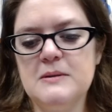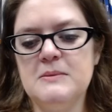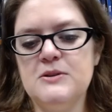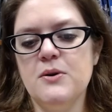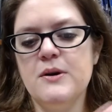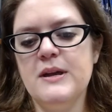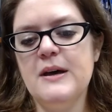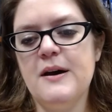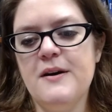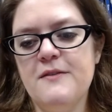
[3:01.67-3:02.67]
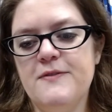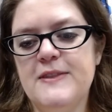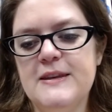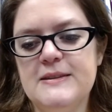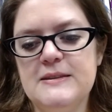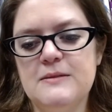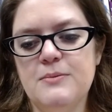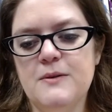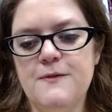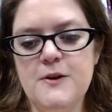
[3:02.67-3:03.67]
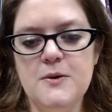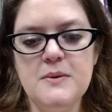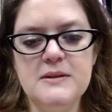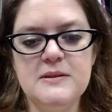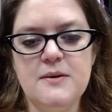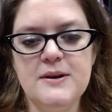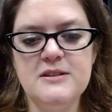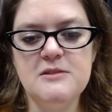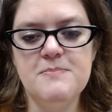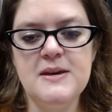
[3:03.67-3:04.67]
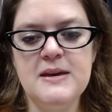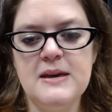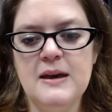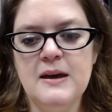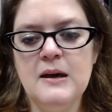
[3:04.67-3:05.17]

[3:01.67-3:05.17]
the majority of this review is going to be